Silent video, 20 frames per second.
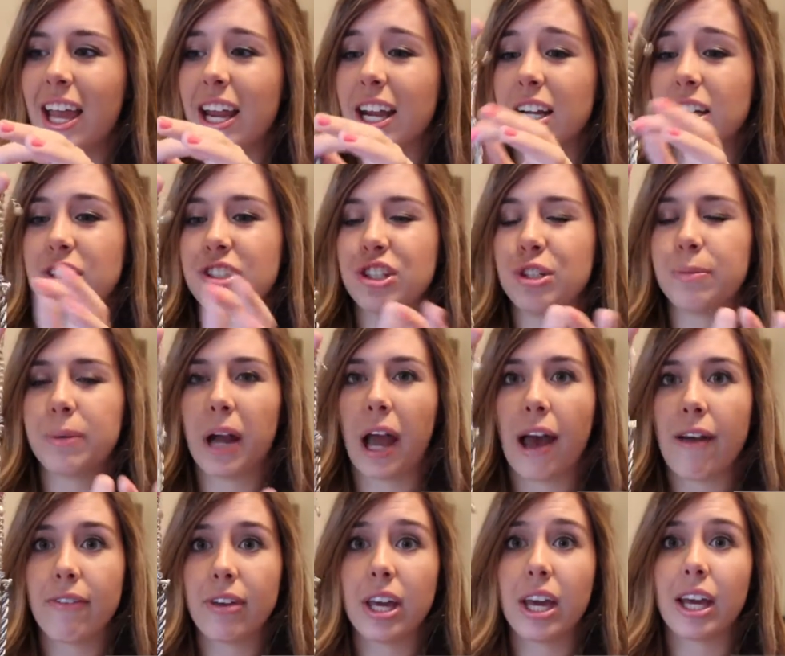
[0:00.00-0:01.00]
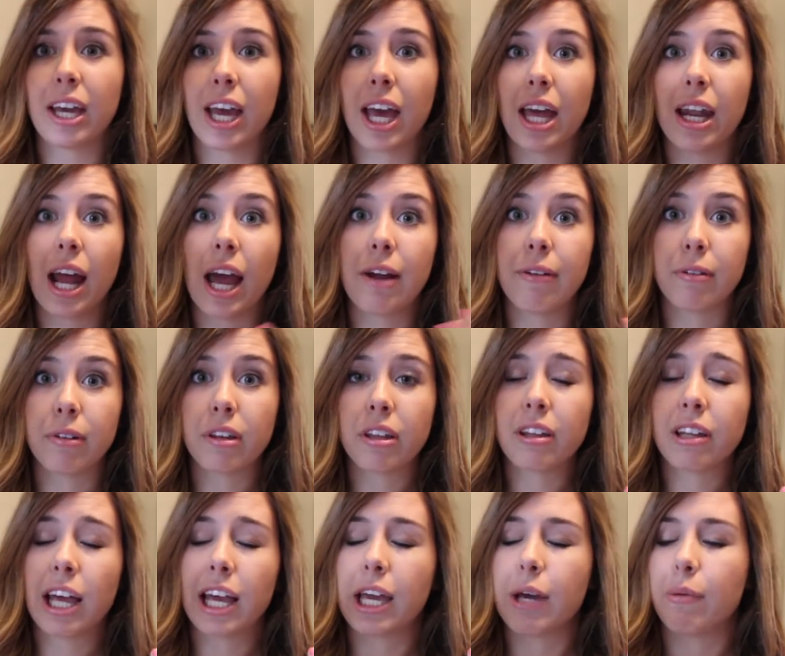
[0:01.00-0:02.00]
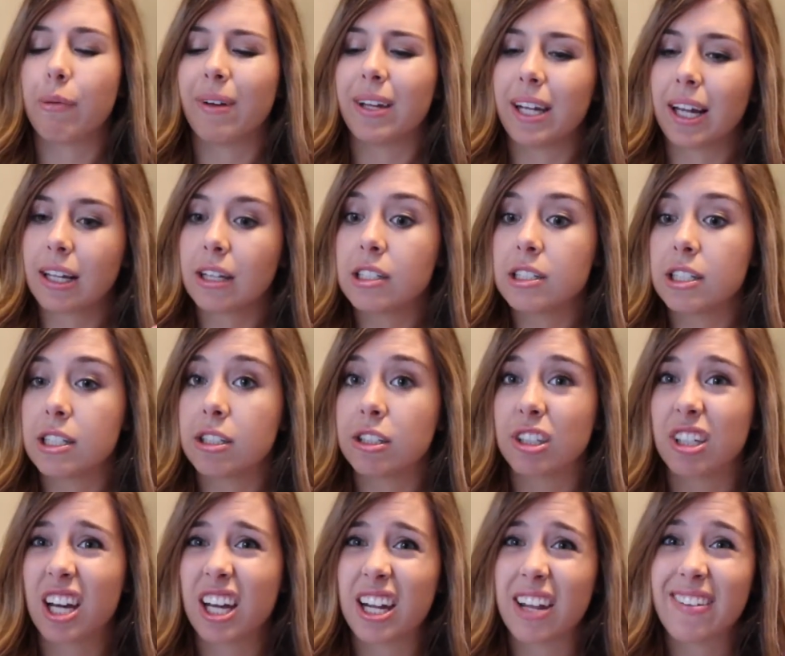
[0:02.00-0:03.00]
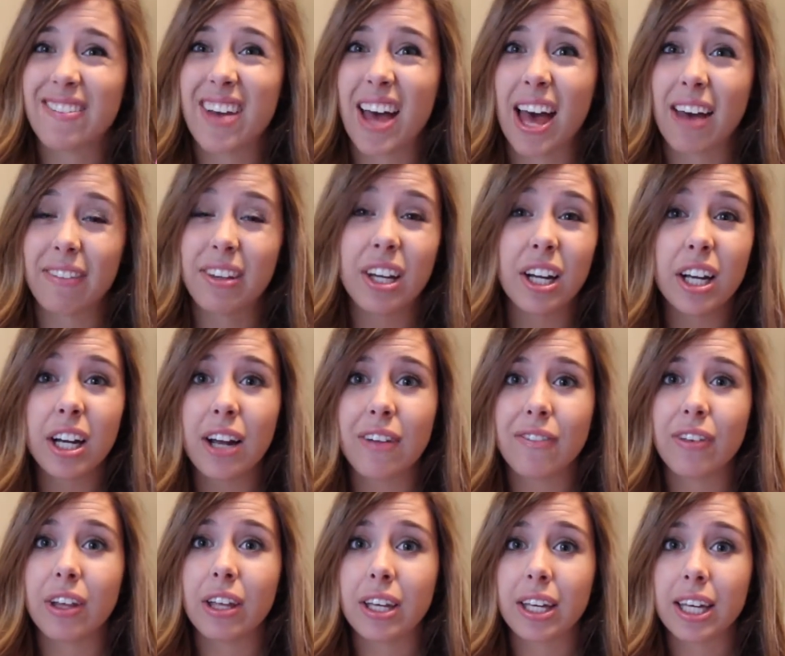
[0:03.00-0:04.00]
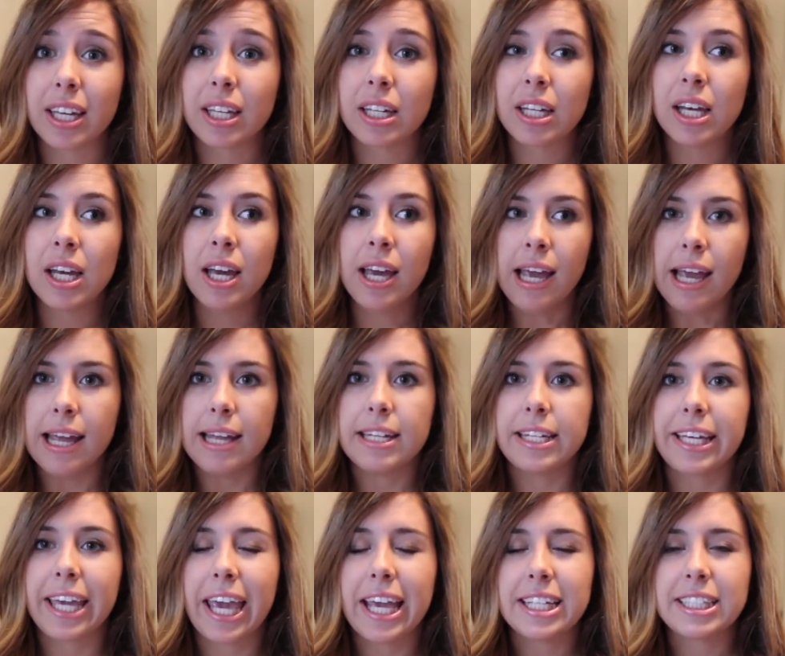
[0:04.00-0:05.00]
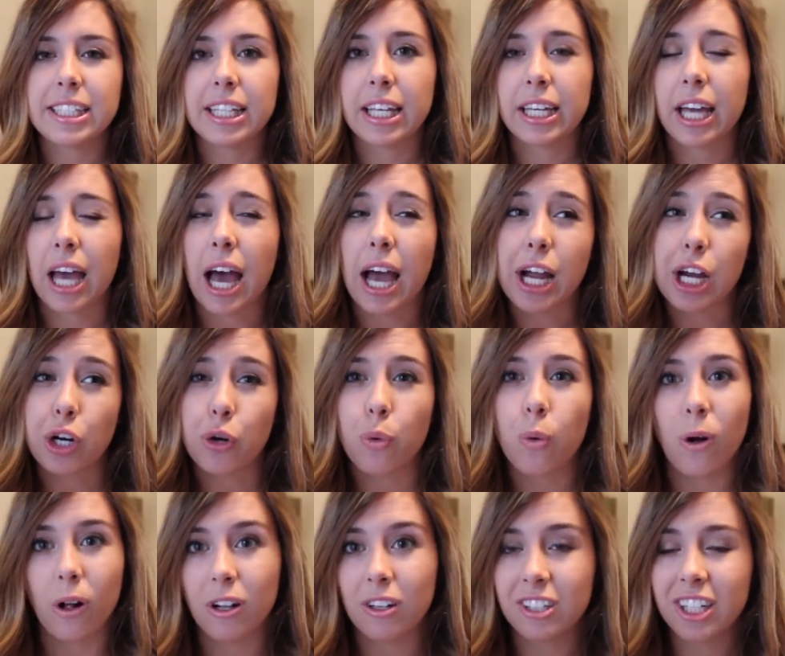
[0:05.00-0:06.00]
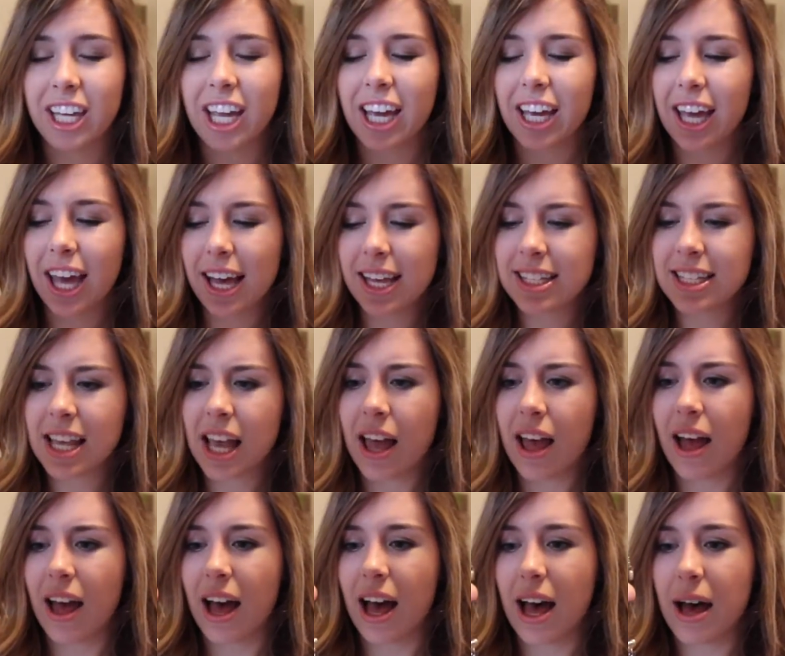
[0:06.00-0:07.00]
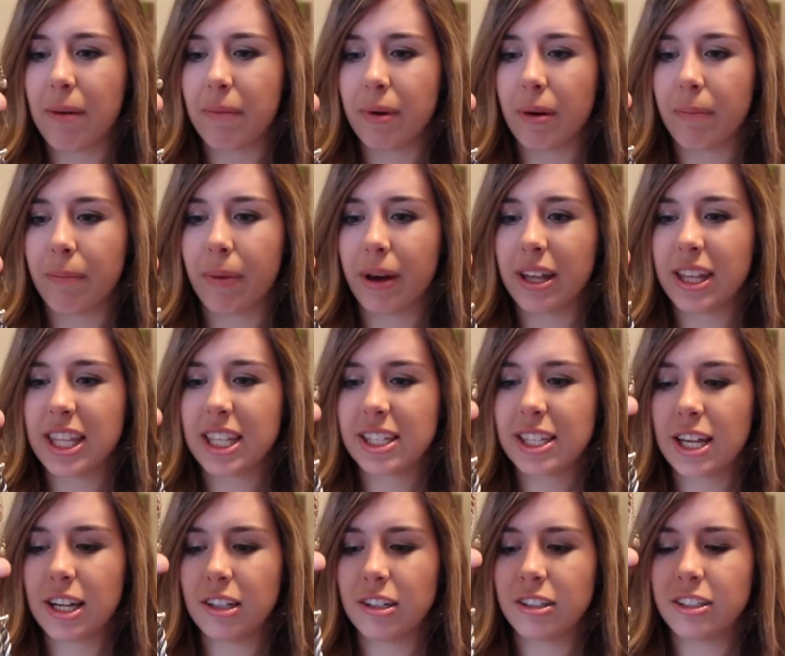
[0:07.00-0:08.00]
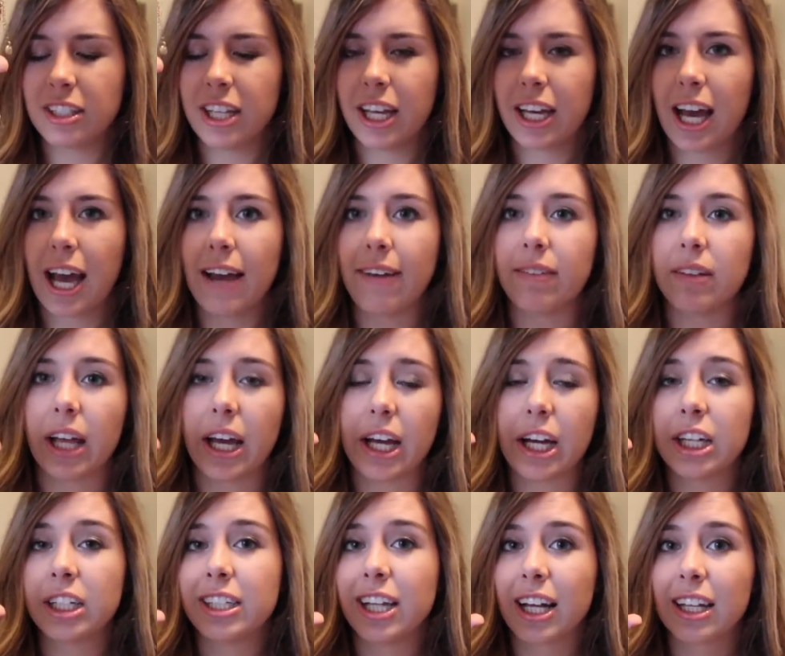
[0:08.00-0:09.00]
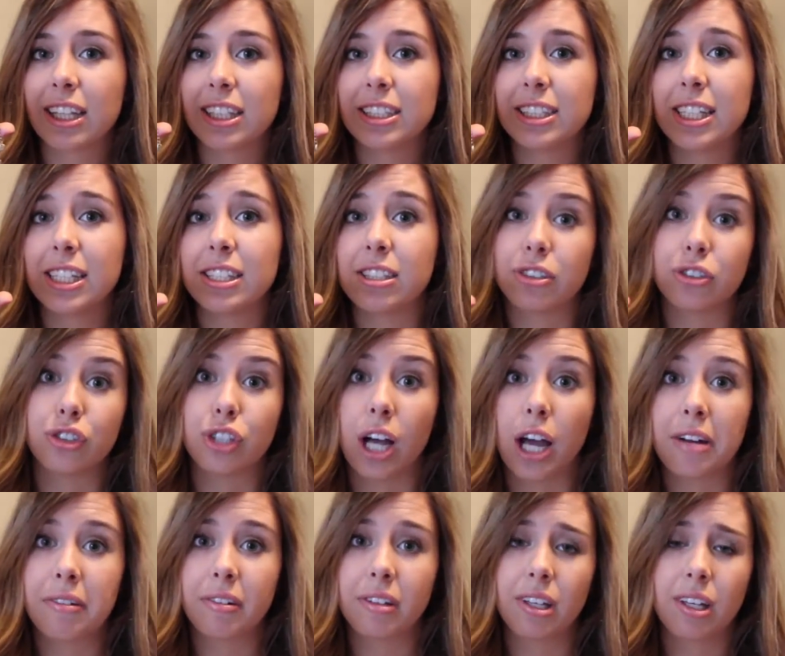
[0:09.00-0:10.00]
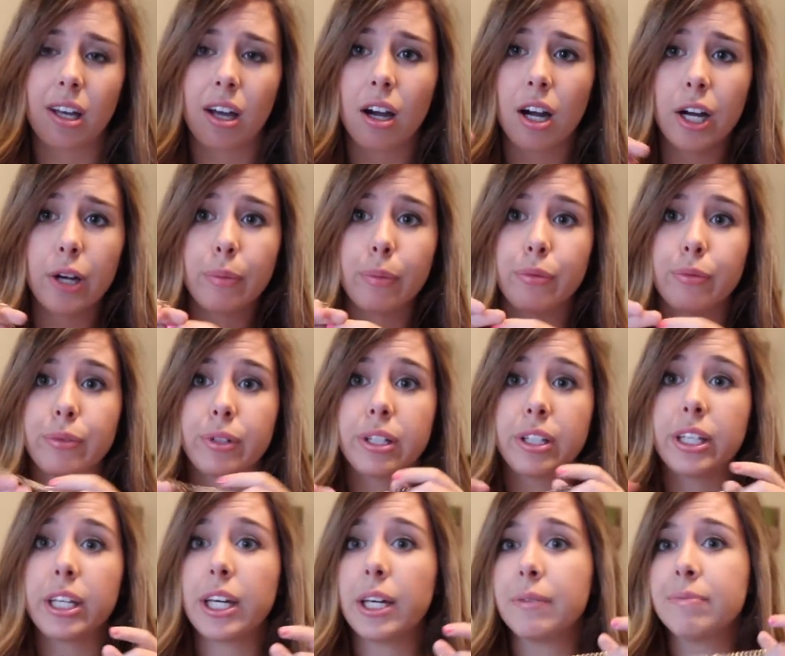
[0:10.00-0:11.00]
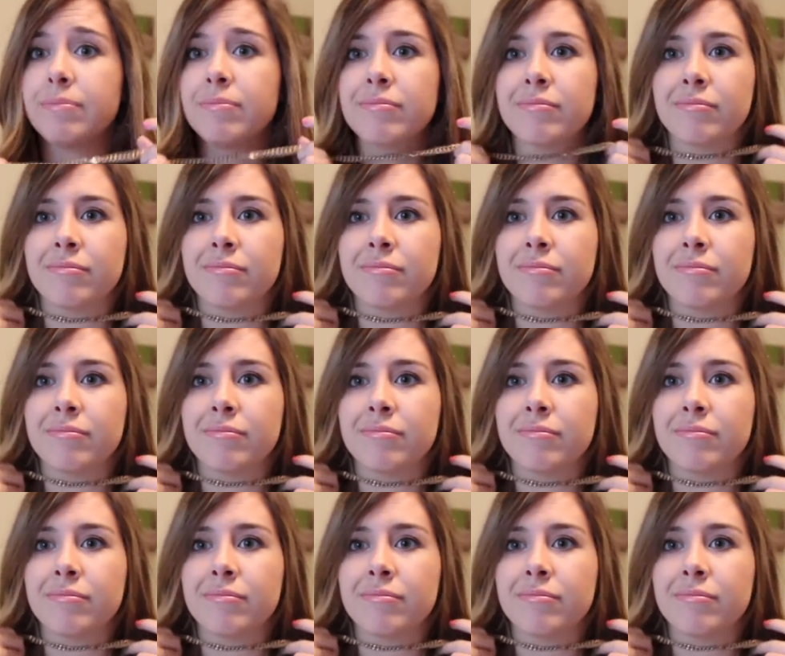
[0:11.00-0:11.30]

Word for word: and super heavy. Again, I really like it when my necklaces are kind of heavier. I feel like it indicates, like, higher quality, I guess, but this kind of looks like I've layered necklaces and tried really hard when really